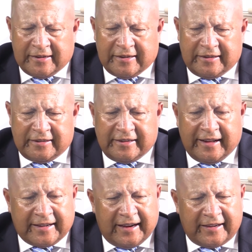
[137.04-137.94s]
in
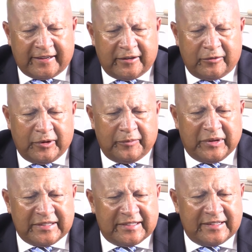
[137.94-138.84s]
NetLAC, where
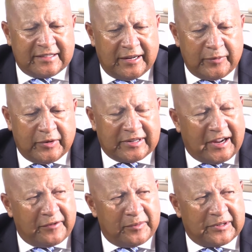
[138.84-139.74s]
business, labor and
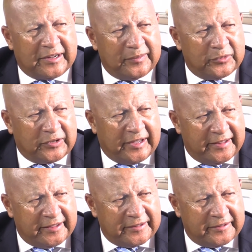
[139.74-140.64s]
government came
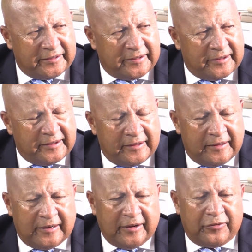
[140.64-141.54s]
together.
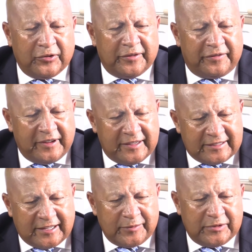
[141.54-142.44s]
Now, for the first
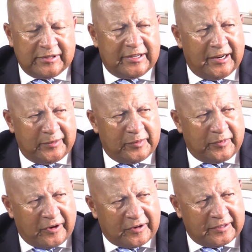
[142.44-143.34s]
time in the labor
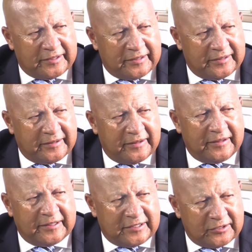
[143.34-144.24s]
market,
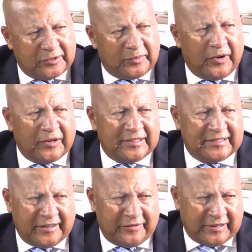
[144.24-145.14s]
the social partners
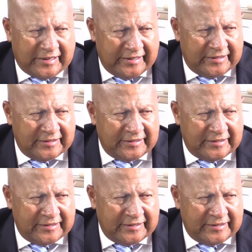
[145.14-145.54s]
have agreed